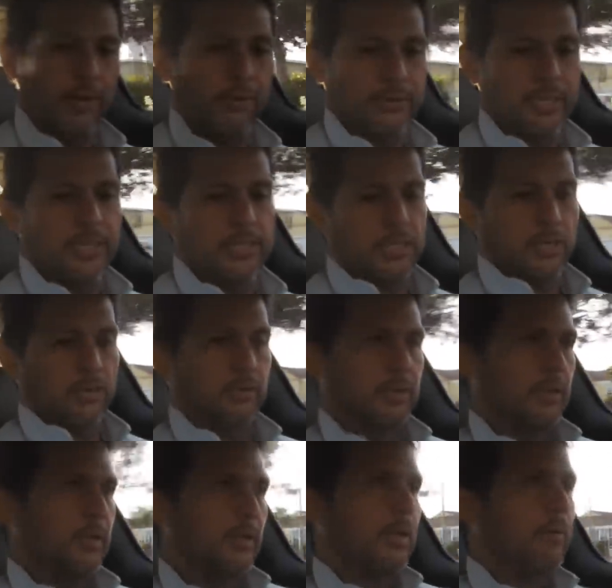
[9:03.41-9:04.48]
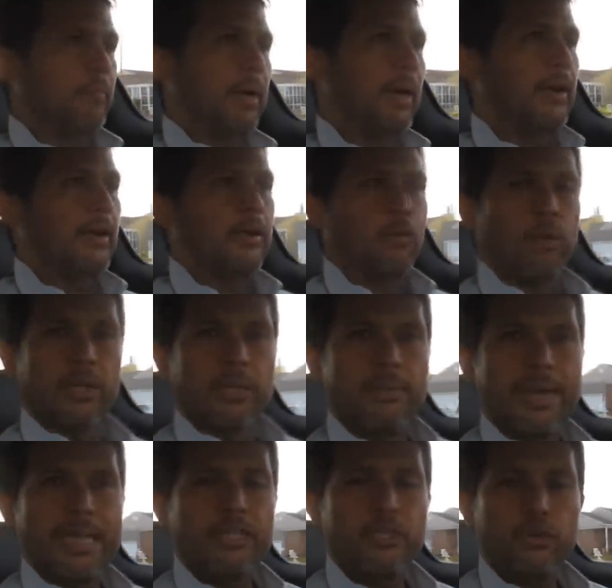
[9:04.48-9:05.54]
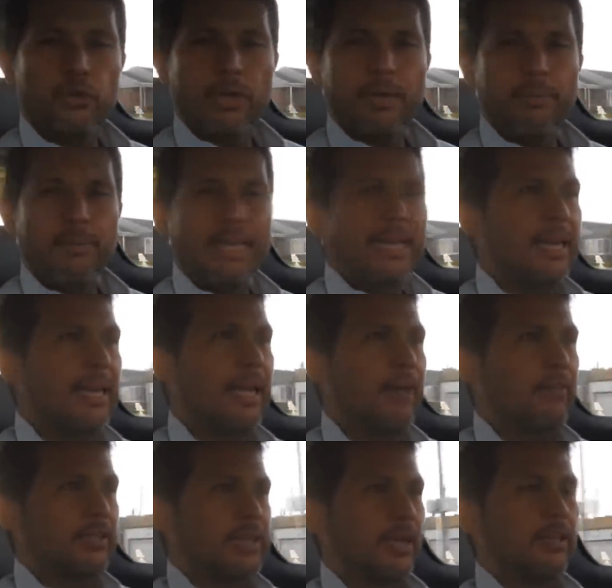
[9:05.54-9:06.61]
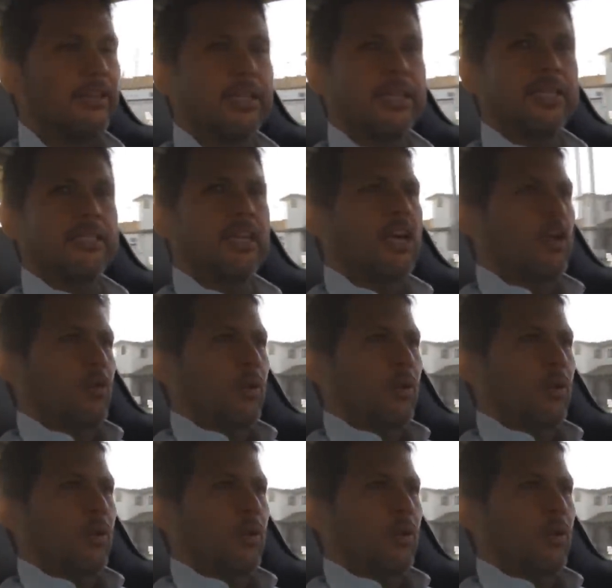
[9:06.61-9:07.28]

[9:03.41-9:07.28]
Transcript: I don't think so. But will the mainstream media ever tell you this?